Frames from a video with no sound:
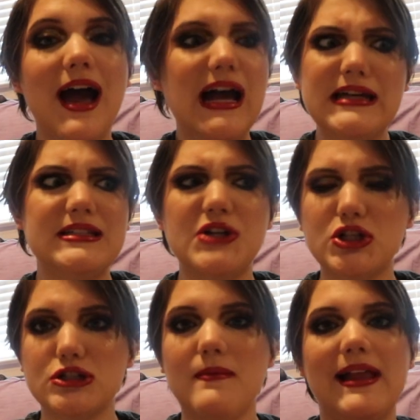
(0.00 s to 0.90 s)
I did
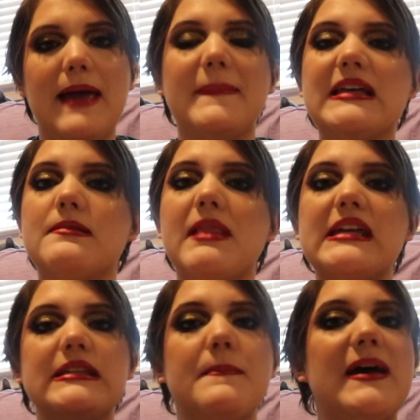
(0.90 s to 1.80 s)
not turn on my light because I'm
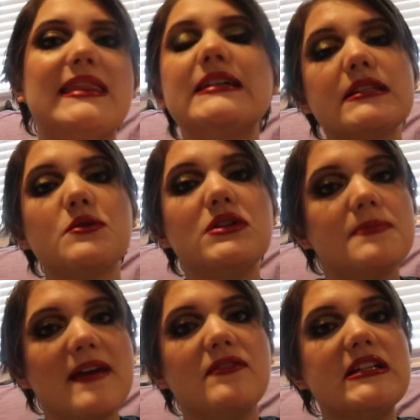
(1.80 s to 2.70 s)
lazy. But that is going to
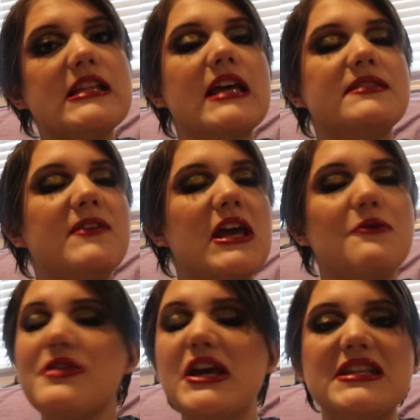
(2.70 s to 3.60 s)
be it for today's video.
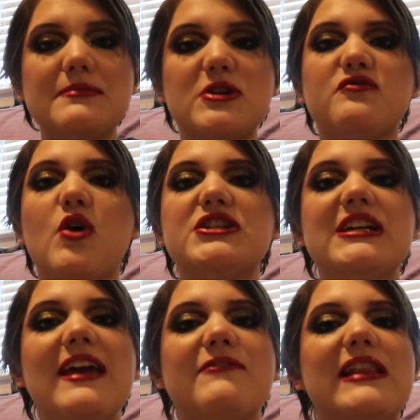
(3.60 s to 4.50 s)
Thank you so much for
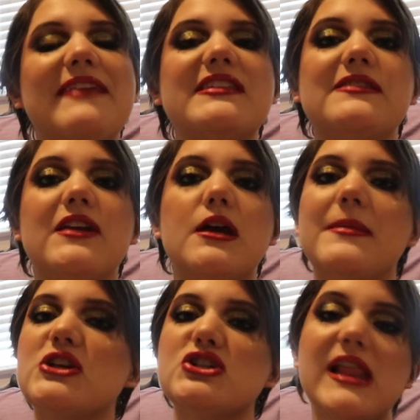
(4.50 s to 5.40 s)
watching. If you like this video,
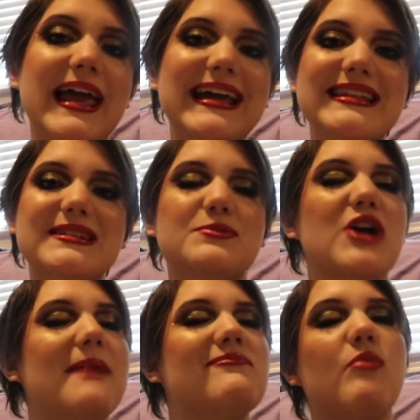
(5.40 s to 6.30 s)
make sure to like and
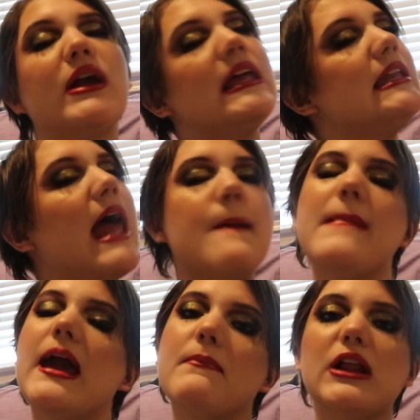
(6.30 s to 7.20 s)
subscribe for more kitten and
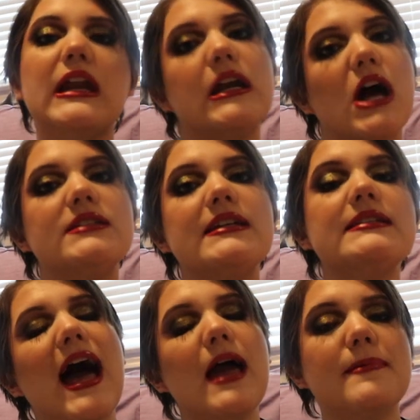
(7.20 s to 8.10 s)
makeup related
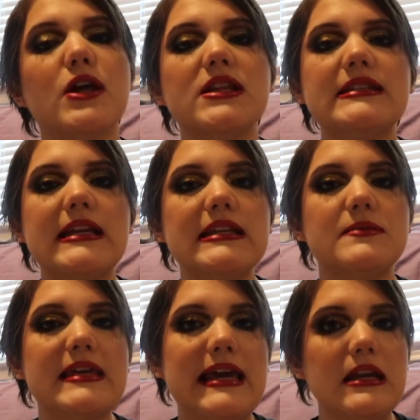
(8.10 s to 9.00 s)
content. I upload on Sundays
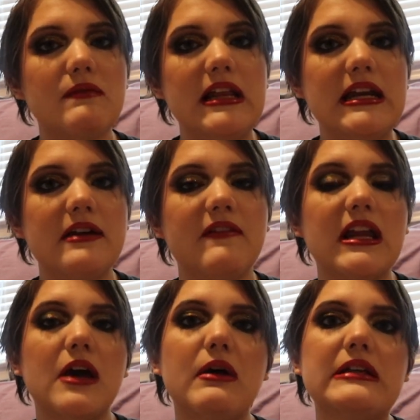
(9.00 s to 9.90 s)
with a kitten related
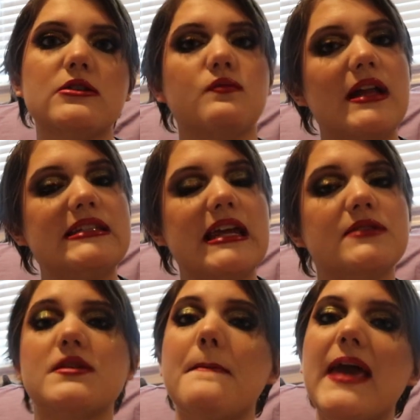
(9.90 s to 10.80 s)
video and on
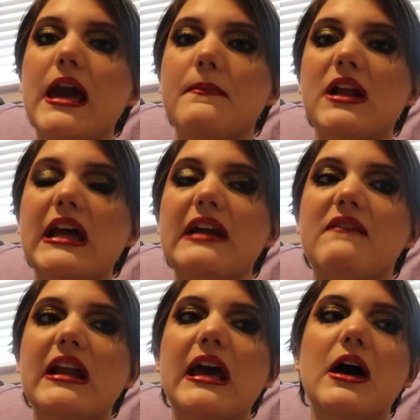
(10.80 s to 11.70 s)
Wednesdays with a makeup related
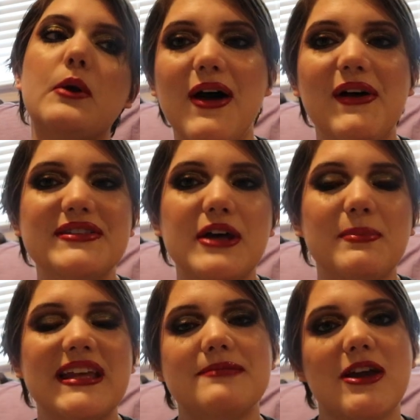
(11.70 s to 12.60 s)
video. Also,
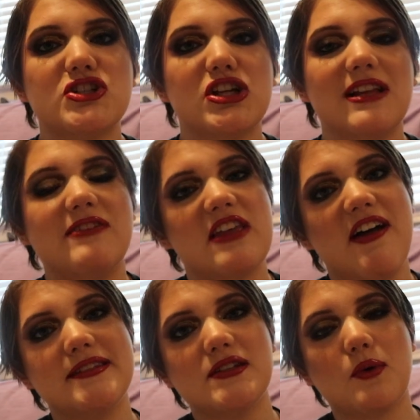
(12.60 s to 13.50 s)
please make sure to leave any
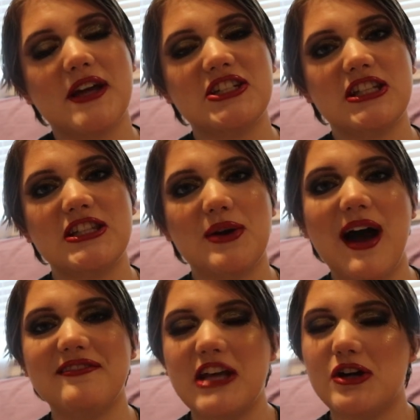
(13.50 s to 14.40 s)
thoughts or questions that you
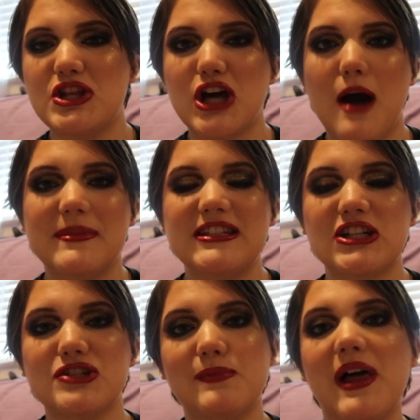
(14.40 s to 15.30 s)
have down in the comment
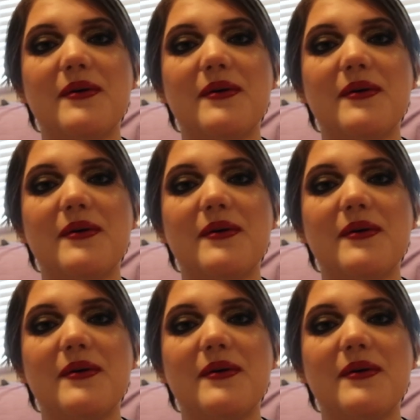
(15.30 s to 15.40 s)
section below.